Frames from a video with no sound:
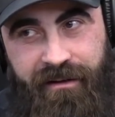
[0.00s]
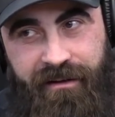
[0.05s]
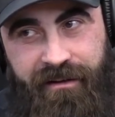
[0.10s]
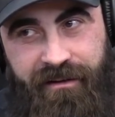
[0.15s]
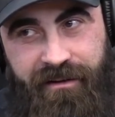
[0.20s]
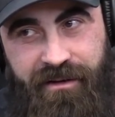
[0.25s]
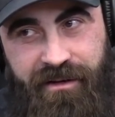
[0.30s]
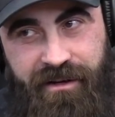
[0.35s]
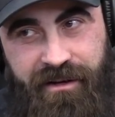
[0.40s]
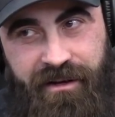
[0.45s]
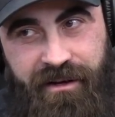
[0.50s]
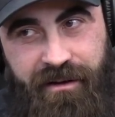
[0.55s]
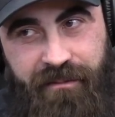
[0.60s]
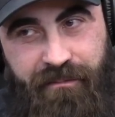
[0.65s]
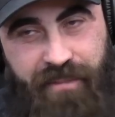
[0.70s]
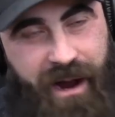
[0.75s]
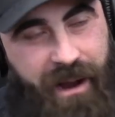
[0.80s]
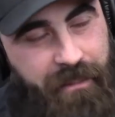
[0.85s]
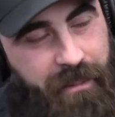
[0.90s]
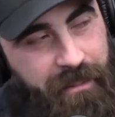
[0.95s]
Absolutely. It's
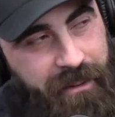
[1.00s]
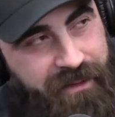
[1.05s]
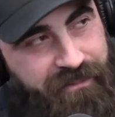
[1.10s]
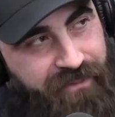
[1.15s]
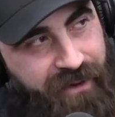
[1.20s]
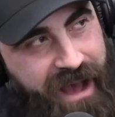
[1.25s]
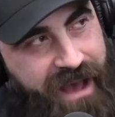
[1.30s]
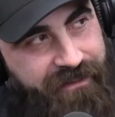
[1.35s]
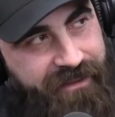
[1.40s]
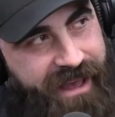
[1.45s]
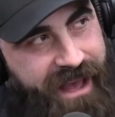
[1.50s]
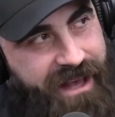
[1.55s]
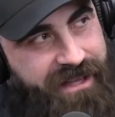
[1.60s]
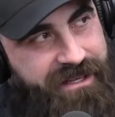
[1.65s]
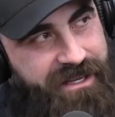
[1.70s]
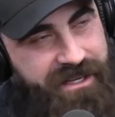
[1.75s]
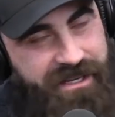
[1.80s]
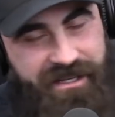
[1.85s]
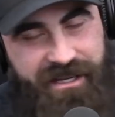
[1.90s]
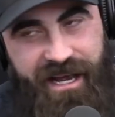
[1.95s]
probably creepy. 5
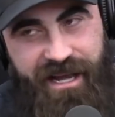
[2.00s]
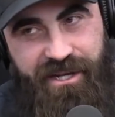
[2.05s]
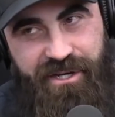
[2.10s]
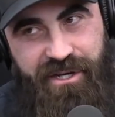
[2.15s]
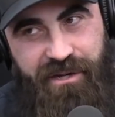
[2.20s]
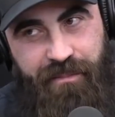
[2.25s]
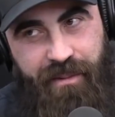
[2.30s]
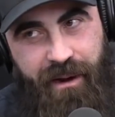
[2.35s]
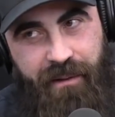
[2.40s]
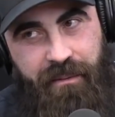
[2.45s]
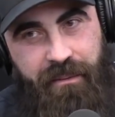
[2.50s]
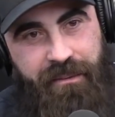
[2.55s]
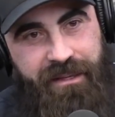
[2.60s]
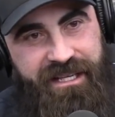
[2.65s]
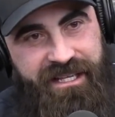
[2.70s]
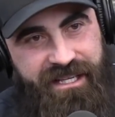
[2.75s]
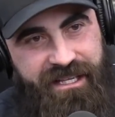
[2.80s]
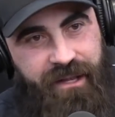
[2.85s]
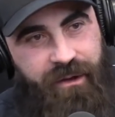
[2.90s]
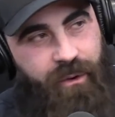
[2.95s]
guesses, and she probably
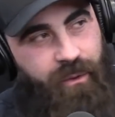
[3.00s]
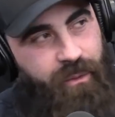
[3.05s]
still